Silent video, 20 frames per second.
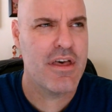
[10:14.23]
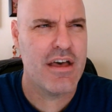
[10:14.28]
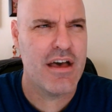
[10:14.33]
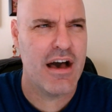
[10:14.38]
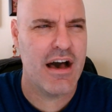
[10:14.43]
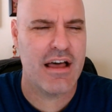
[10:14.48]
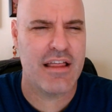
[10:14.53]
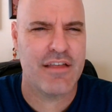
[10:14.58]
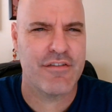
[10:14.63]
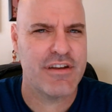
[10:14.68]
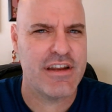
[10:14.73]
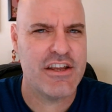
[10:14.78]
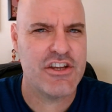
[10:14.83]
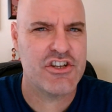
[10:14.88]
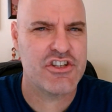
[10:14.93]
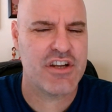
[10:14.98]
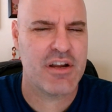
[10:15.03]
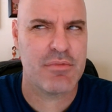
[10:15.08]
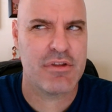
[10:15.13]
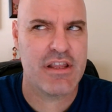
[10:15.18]

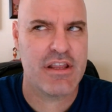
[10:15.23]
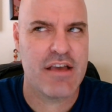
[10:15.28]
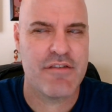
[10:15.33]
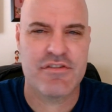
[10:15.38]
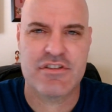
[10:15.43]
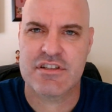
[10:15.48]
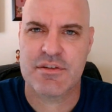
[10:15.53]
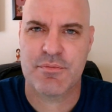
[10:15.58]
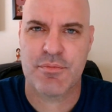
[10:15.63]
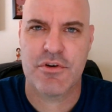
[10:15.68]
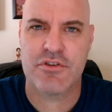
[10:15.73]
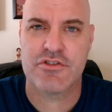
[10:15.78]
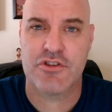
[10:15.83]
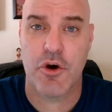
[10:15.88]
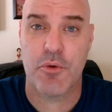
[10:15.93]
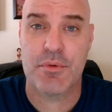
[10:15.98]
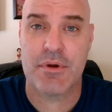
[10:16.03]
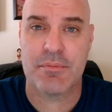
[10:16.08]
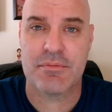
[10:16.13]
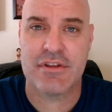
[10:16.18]
Venetian, I believe, is supposed to
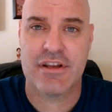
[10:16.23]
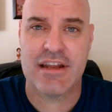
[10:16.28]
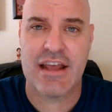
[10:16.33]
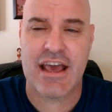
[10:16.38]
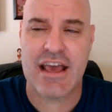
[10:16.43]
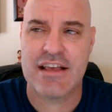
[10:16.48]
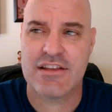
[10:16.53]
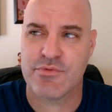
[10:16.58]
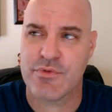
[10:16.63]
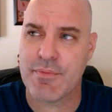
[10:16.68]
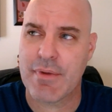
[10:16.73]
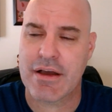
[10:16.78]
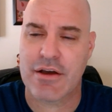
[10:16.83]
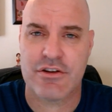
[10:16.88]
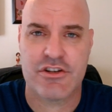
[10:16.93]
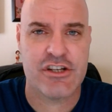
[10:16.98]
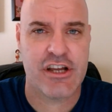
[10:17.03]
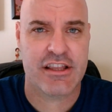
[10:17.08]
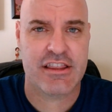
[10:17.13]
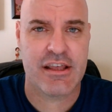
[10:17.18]
open up today, so we might go
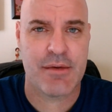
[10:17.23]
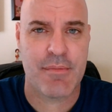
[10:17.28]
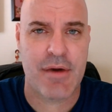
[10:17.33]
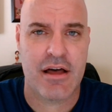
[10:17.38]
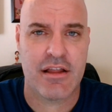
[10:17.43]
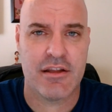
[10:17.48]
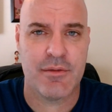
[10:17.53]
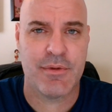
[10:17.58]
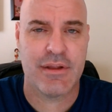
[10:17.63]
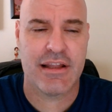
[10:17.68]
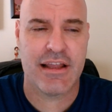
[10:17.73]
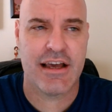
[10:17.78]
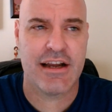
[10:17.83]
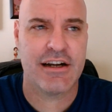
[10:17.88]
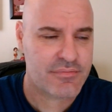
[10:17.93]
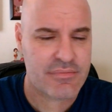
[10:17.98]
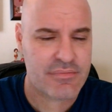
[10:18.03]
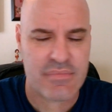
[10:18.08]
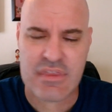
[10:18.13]
check them out a little bit later.